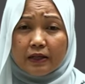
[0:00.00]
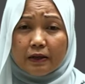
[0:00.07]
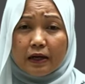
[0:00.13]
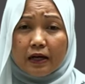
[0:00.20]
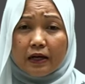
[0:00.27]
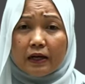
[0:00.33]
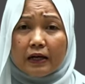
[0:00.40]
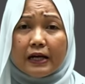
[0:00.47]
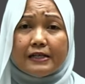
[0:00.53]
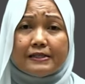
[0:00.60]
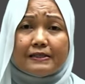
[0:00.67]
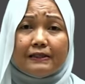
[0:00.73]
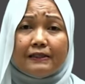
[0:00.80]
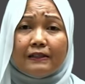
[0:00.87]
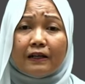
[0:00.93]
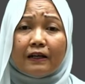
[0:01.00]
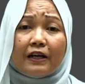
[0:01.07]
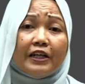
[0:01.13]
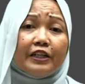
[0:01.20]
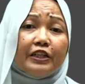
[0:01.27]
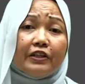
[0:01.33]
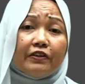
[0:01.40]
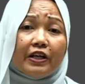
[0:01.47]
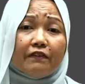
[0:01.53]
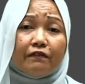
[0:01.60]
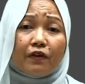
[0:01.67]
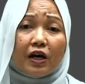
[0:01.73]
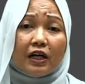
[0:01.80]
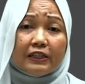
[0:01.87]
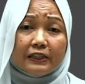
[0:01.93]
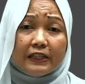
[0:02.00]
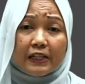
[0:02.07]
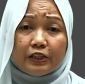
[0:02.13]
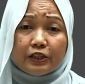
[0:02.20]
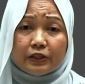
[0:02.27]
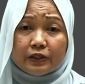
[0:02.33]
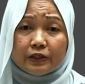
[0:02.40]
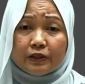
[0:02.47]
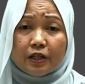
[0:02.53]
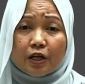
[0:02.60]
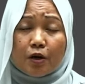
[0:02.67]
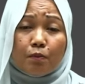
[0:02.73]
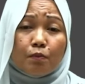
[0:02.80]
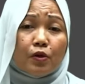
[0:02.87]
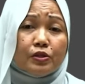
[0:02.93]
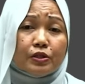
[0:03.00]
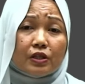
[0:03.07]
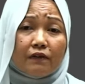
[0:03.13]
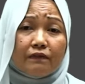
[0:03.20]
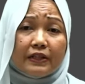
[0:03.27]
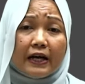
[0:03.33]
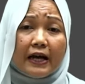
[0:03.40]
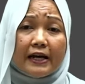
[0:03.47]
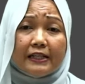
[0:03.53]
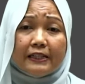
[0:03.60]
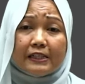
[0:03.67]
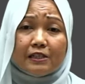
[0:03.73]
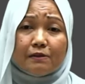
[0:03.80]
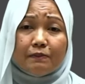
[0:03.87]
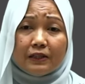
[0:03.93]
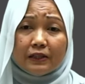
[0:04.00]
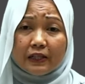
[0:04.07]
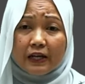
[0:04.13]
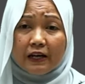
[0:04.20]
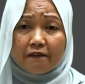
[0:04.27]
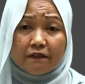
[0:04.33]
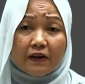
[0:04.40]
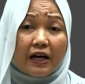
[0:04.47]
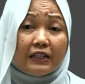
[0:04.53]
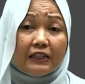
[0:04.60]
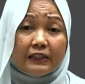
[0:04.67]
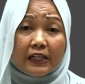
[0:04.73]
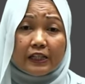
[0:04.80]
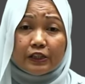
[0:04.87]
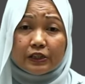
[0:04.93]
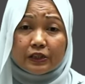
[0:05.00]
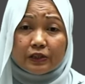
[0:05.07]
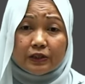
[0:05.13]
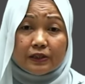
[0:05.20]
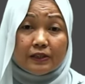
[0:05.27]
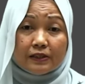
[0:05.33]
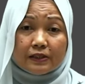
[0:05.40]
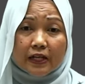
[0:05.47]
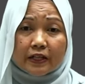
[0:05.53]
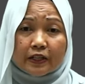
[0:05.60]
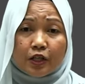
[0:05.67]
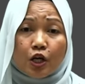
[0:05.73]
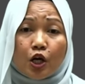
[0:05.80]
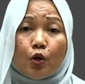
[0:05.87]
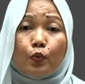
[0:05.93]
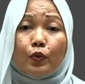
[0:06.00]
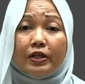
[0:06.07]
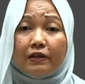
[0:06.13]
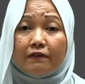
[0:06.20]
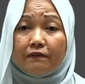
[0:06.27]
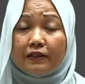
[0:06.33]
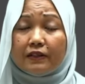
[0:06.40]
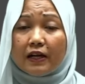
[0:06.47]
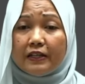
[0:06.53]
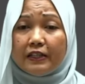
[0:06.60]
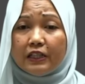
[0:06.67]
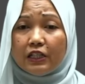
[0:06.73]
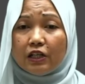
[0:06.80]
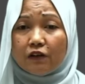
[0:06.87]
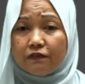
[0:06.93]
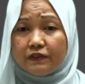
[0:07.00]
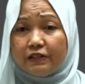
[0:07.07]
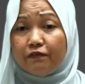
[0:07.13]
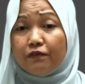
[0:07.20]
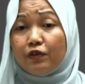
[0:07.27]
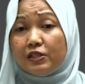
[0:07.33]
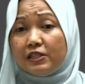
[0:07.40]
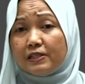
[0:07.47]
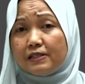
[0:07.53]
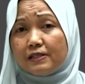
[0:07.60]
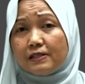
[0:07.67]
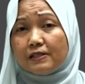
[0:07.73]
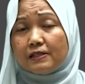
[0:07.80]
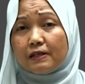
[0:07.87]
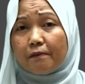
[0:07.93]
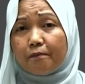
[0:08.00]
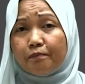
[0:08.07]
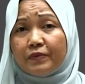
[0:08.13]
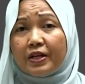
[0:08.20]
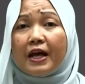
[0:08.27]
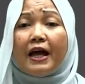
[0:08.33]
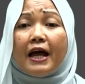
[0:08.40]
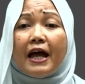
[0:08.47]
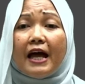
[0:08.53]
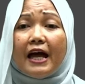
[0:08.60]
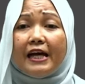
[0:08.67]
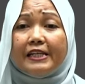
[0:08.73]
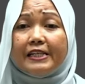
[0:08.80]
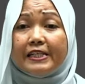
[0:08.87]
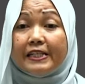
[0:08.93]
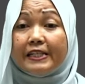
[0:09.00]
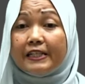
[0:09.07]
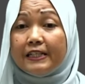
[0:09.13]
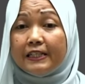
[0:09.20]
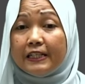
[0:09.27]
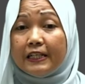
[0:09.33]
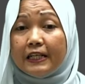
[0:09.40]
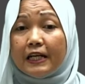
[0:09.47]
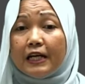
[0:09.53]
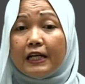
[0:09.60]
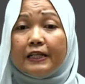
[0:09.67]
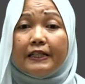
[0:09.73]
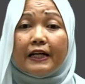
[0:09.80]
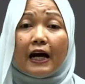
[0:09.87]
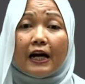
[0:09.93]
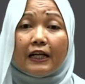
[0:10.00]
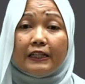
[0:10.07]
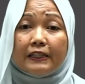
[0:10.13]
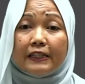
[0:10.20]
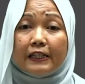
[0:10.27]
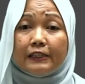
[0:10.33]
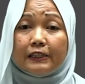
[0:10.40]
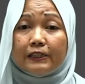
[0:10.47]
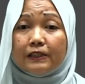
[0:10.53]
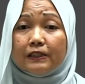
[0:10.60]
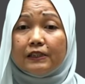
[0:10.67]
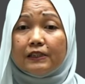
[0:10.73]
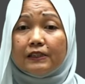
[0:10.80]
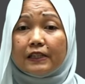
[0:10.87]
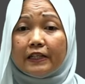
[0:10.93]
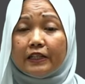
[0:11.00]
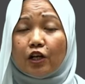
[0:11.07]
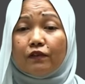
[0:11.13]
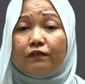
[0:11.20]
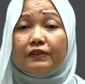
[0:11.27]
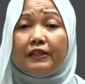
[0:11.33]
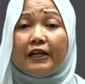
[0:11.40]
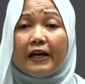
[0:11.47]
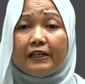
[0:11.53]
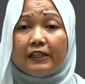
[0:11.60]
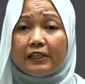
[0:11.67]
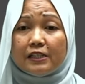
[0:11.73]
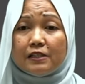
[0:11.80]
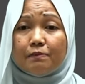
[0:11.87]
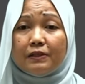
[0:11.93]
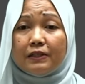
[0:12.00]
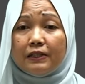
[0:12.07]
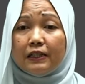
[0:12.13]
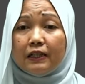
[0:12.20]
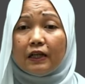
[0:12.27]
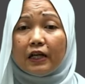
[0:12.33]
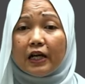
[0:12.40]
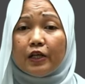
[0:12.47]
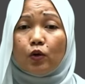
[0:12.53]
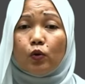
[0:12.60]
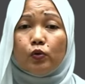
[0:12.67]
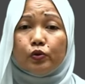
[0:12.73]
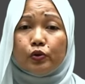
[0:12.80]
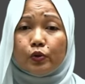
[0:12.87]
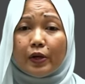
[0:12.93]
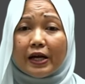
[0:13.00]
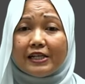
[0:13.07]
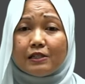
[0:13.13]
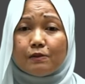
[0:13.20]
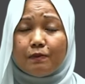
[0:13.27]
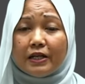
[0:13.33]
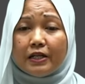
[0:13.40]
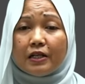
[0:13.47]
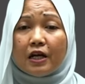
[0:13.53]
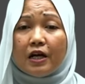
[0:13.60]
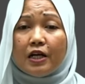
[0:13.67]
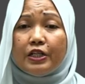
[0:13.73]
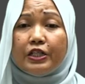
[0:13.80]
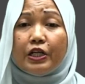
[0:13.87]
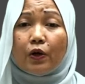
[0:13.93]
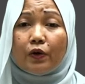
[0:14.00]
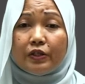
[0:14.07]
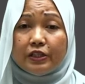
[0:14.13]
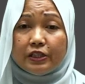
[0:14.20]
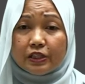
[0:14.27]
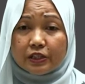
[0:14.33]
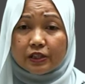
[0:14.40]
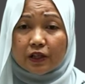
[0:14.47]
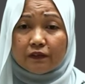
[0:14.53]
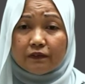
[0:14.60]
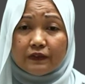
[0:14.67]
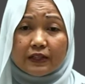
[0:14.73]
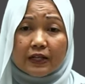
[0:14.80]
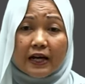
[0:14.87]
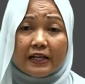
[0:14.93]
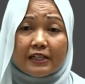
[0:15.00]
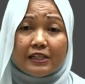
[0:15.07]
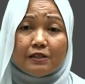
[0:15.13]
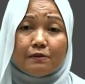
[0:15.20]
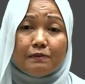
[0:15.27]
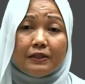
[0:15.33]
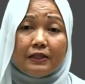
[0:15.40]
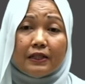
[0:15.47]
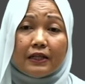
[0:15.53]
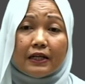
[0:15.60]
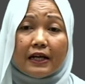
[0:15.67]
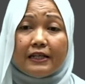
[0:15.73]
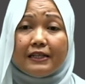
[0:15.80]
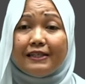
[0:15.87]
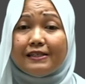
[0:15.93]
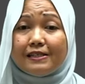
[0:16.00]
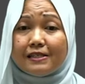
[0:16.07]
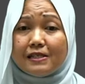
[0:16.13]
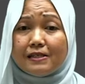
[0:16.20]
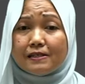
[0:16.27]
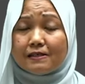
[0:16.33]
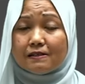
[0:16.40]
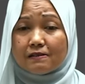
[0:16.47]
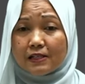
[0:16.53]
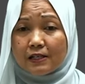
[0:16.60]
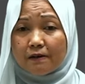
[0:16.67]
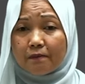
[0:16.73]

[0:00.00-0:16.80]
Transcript: Uh, as a criteria for architectural, most of the heritage buildings have architectural design with a variety of influences. Additionally, the architectural design of a heritage building can also explain the origin of the heritage building and its history.